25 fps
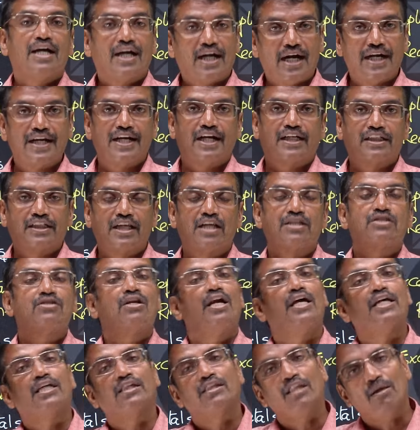conductors
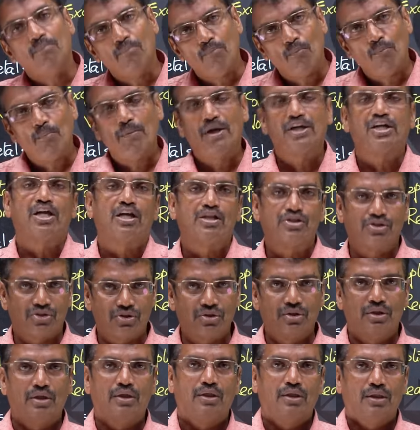like the
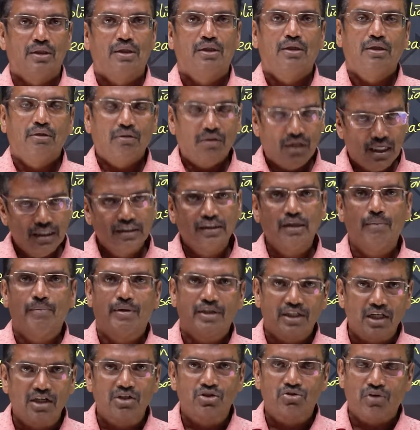metals, like the
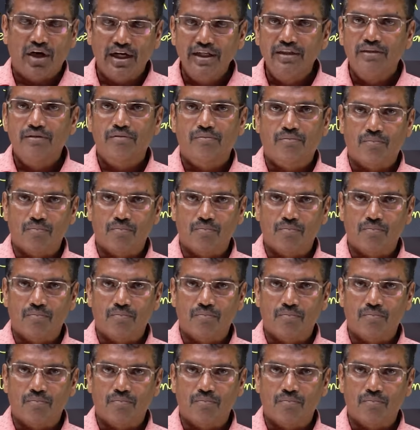metals, right?